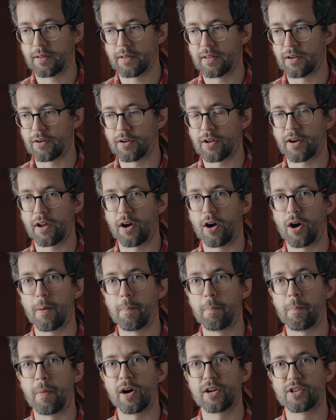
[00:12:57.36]
they're not a
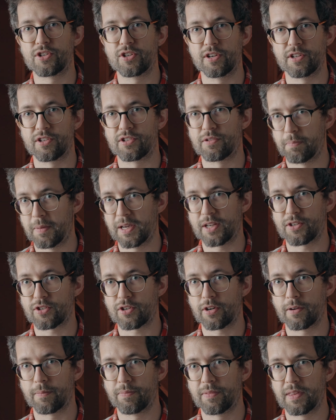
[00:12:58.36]
homogeneous
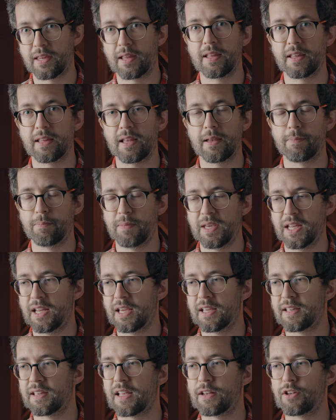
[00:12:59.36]
mixture,
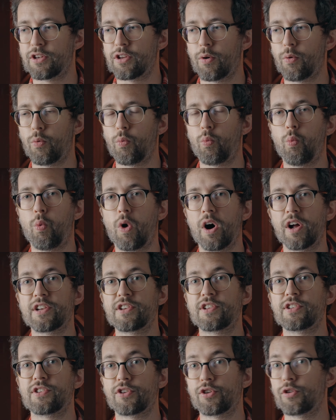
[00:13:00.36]
meaning they don't
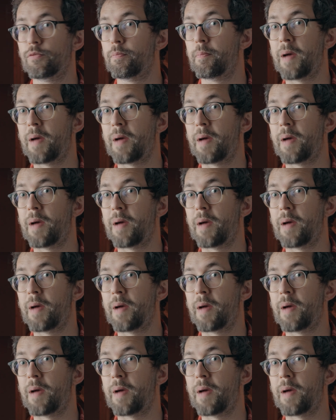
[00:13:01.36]
want to